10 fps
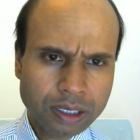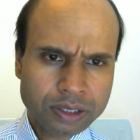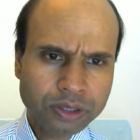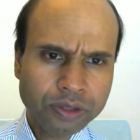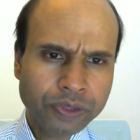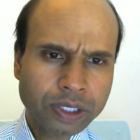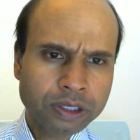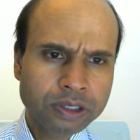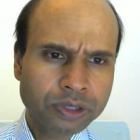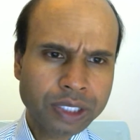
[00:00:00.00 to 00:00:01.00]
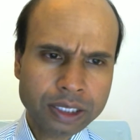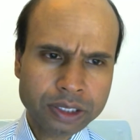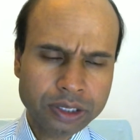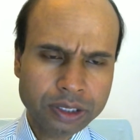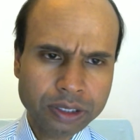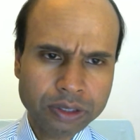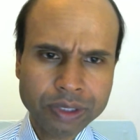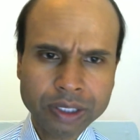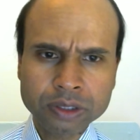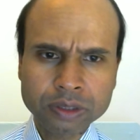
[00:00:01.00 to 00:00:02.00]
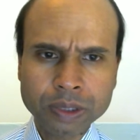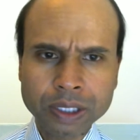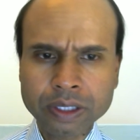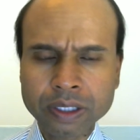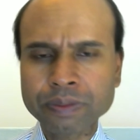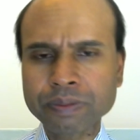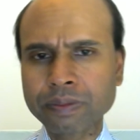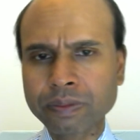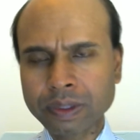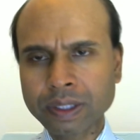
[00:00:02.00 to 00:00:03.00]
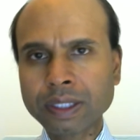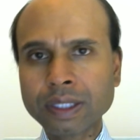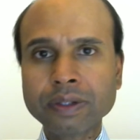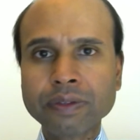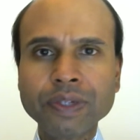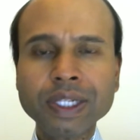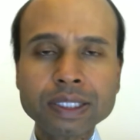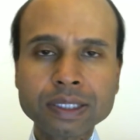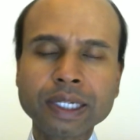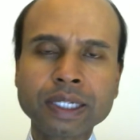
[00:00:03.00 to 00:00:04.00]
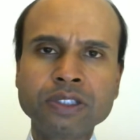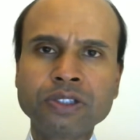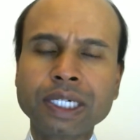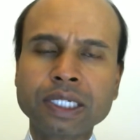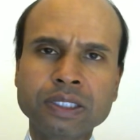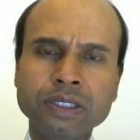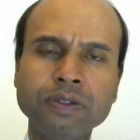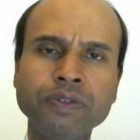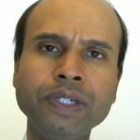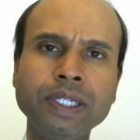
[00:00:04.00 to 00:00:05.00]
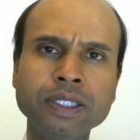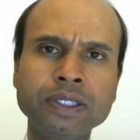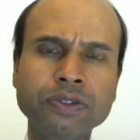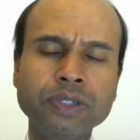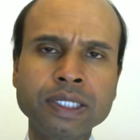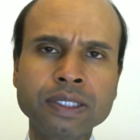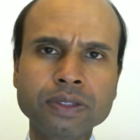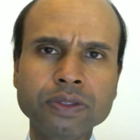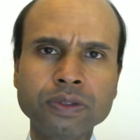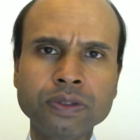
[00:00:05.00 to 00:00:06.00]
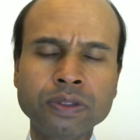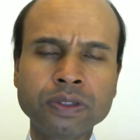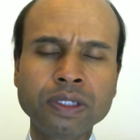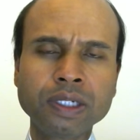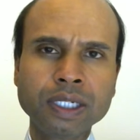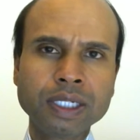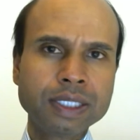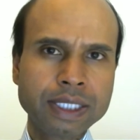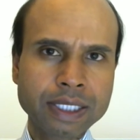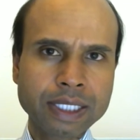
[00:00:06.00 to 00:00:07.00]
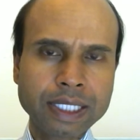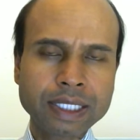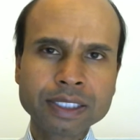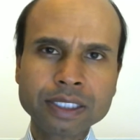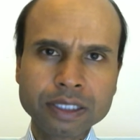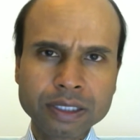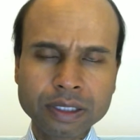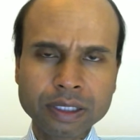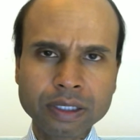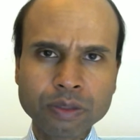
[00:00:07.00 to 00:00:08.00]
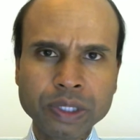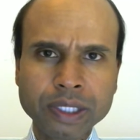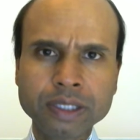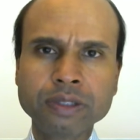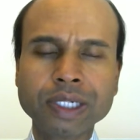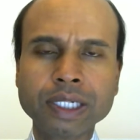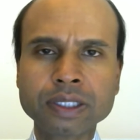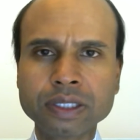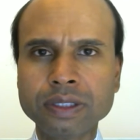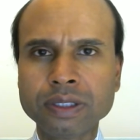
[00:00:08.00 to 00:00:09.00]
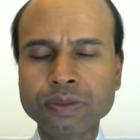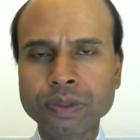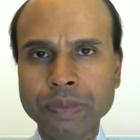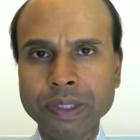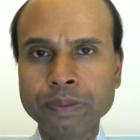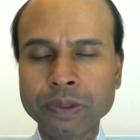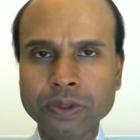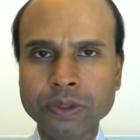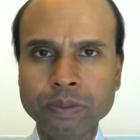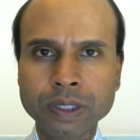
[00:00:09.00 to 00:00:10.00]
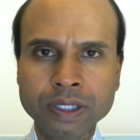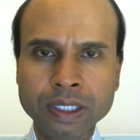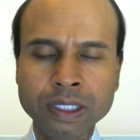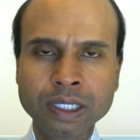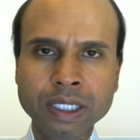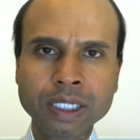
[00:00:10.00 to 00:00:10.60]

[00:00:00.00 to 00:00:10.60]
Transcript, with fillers: uh, so you felt contraction around your brother feelings like contraction or feeling stressed or disconnected uh, with interactions with people, your brother.